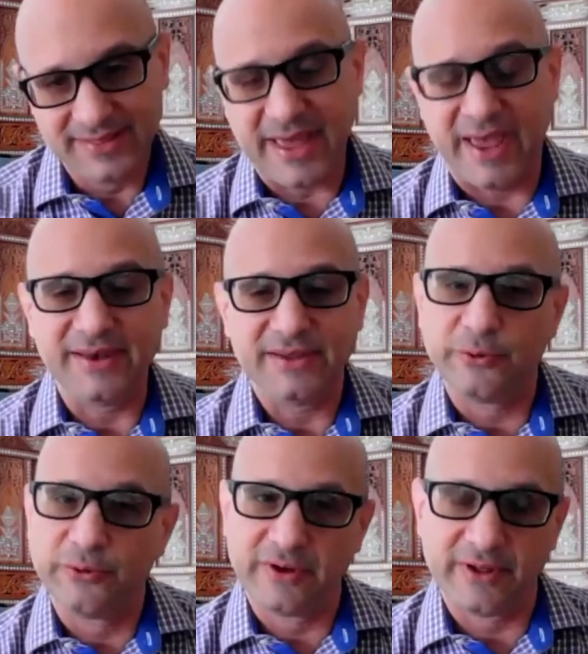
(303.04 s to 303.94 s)
that
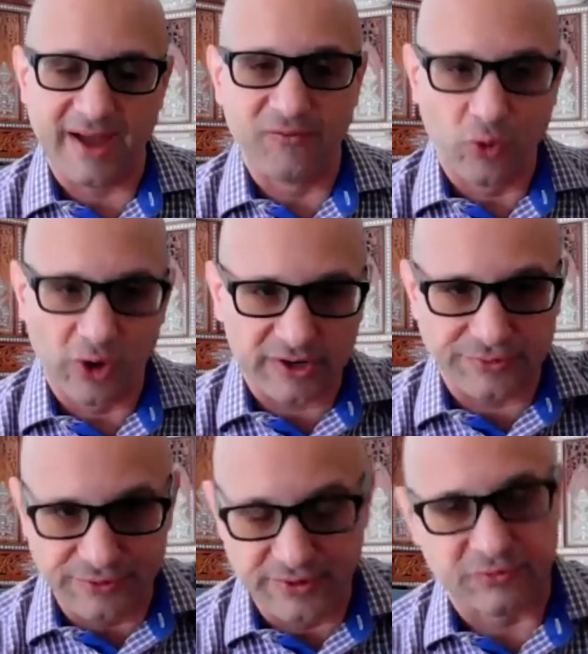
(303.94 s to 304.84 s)
you will have worked
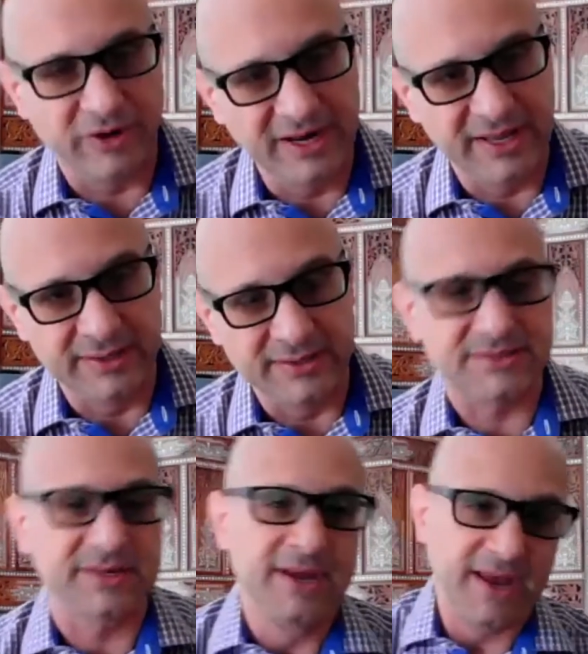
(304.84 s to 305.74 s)
through the
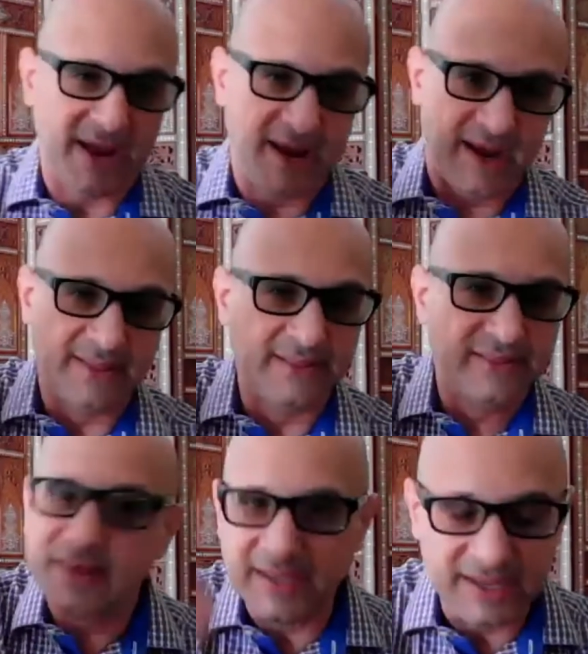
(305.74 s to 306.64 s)
readings and
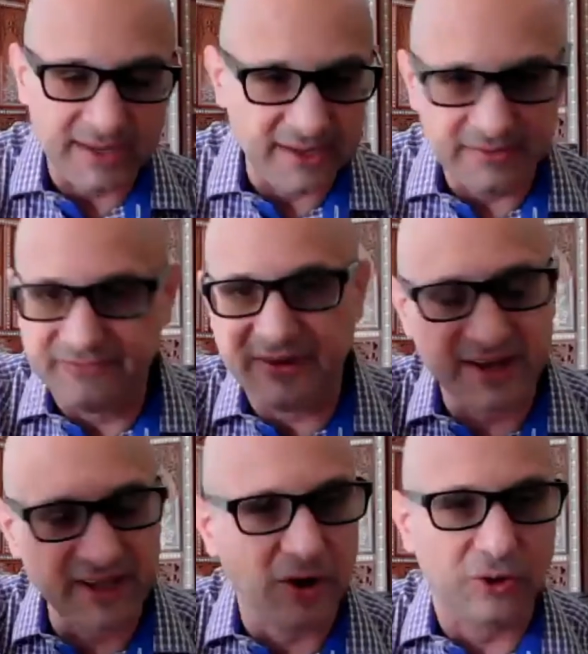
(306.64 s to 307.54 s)
the
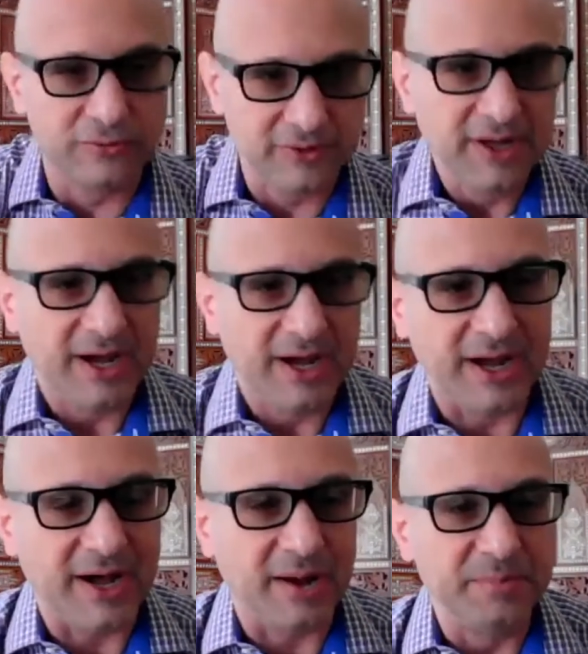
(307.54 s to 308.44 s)
video uh,
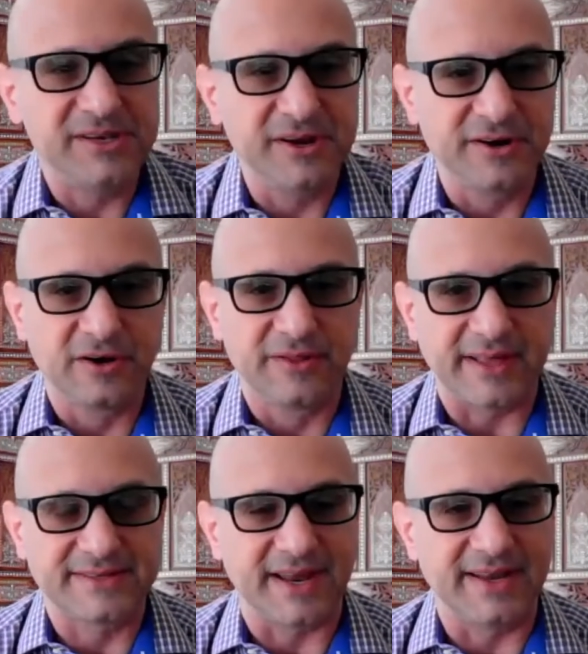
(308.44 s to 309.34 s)
uh, material
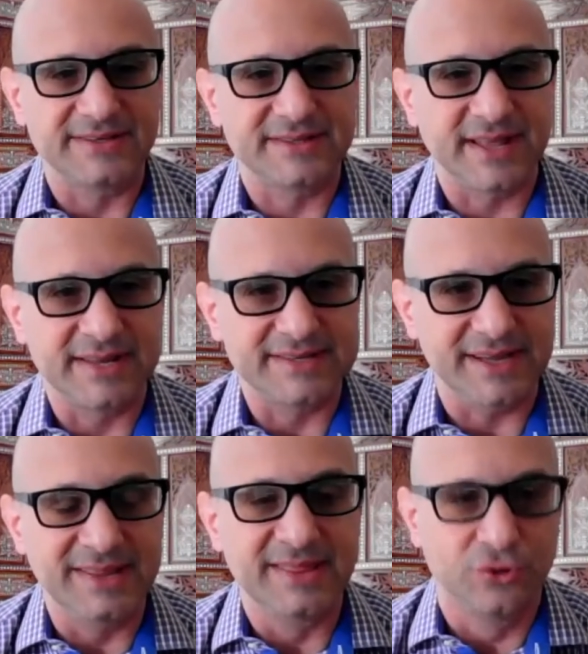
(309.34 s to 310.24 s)
that that is that is
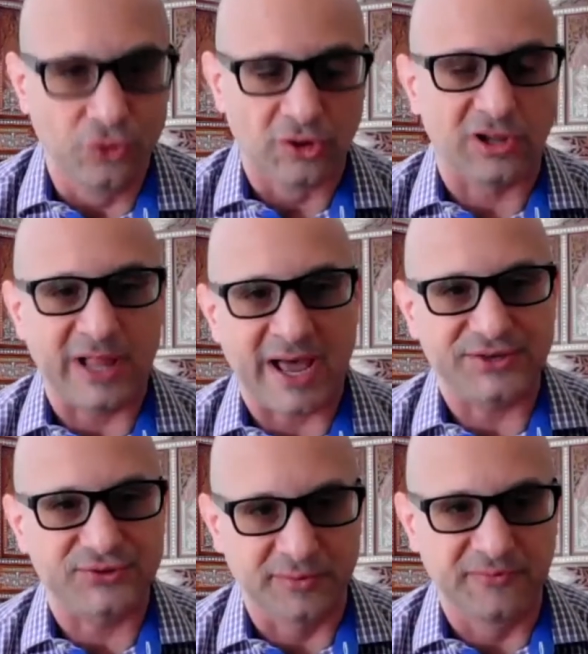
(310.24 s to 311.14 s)
in the Google
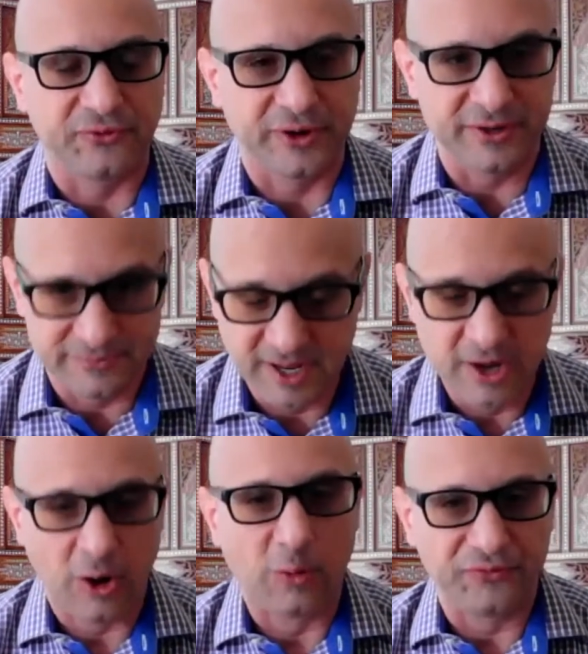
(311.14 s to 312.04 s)
Classroom for you.
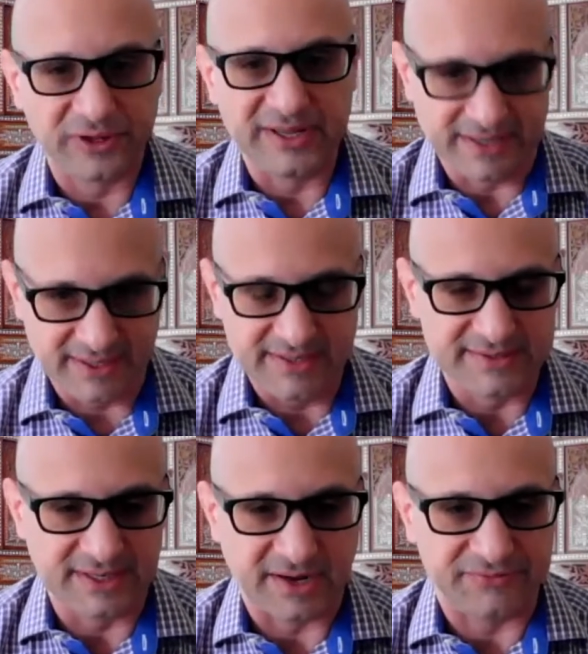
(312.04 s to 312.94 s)
Hopefully,
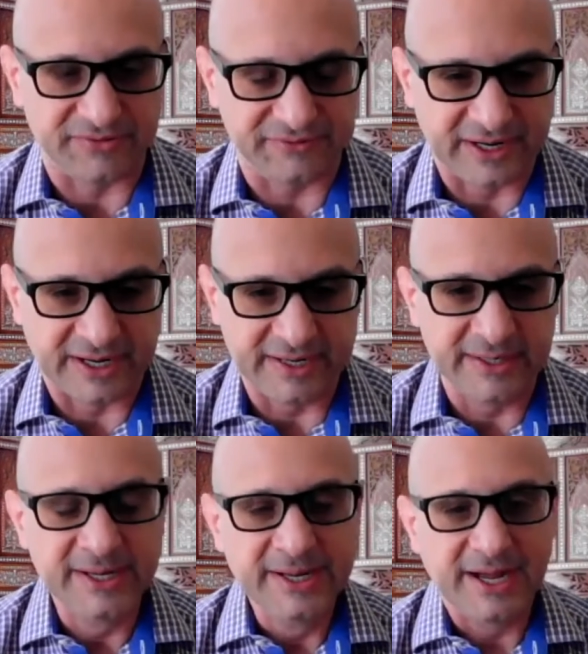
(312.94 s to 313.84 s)
easy enough to find.
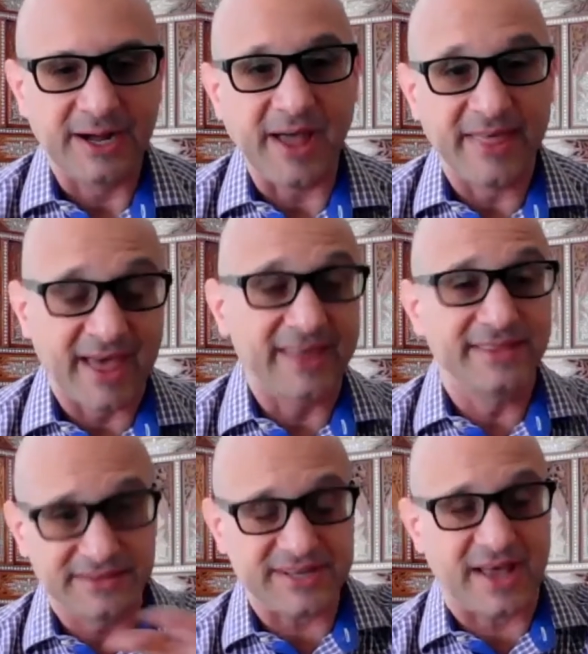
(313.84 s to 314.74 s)
Um, and that
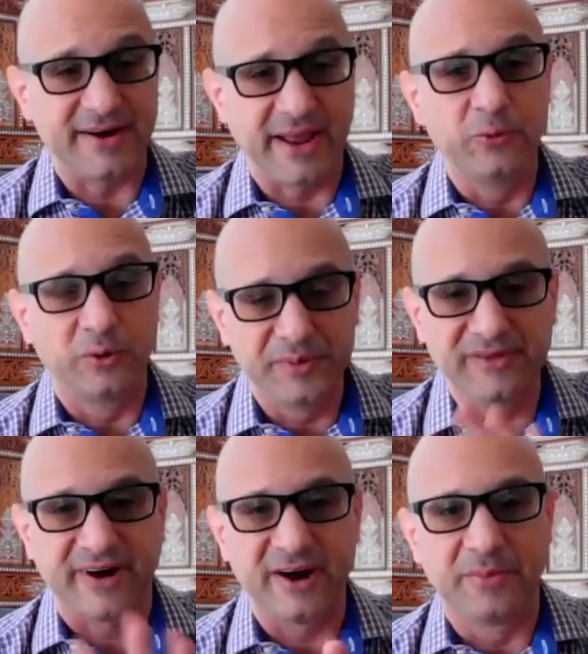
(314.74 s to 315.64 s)
Saturday will
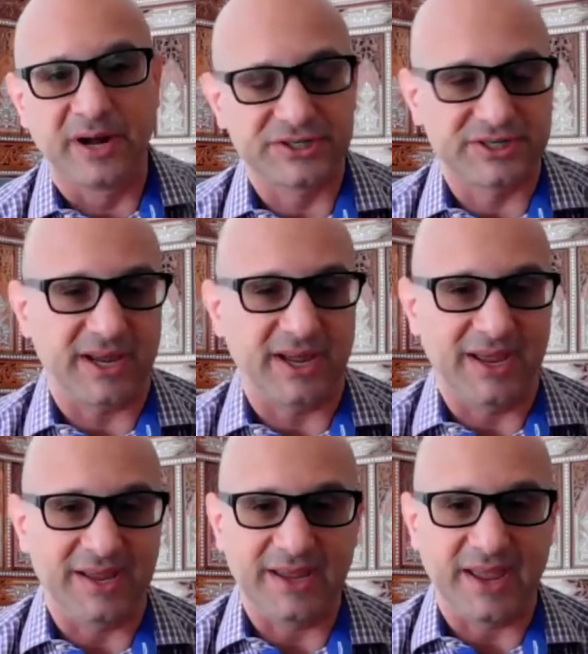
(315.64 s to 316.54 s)
be very much
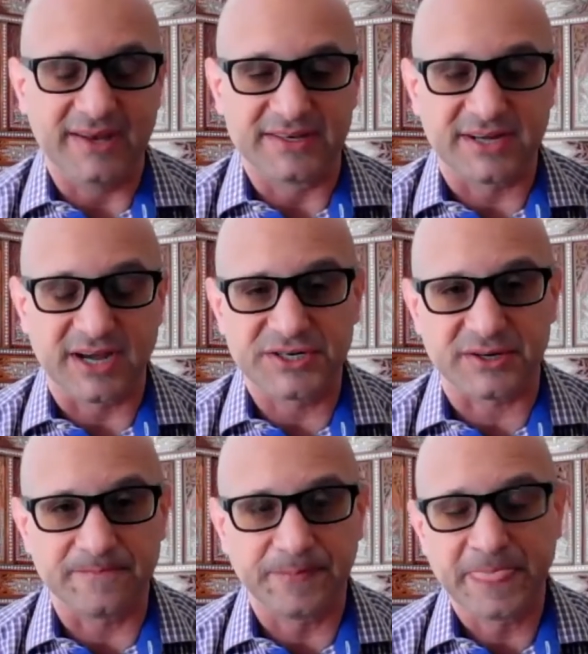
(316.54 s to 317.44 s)
a, a
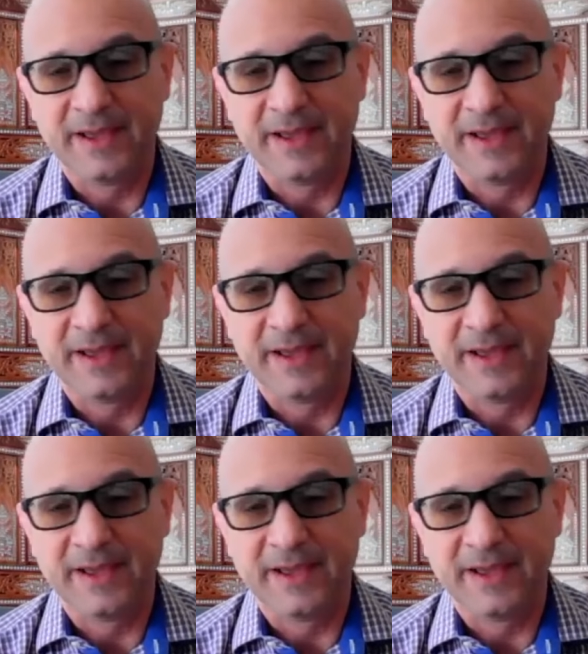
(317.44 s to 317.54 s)
discussion.